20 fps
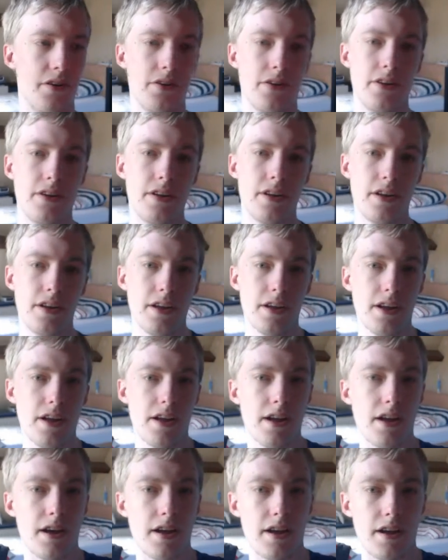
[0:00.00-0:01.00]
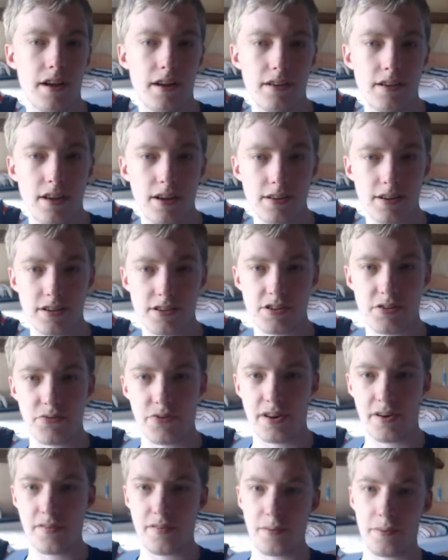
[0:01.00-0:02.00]
you. I can actually
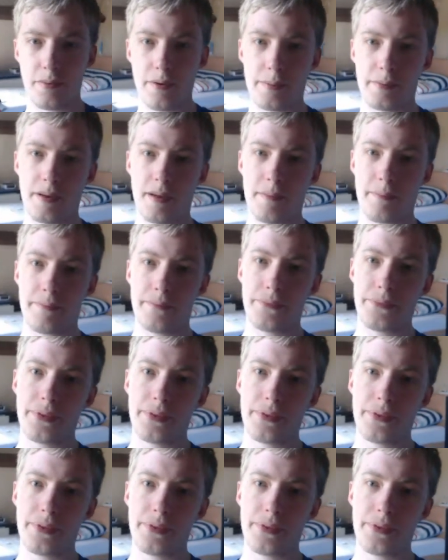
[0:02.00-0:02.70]
read it from the webcam.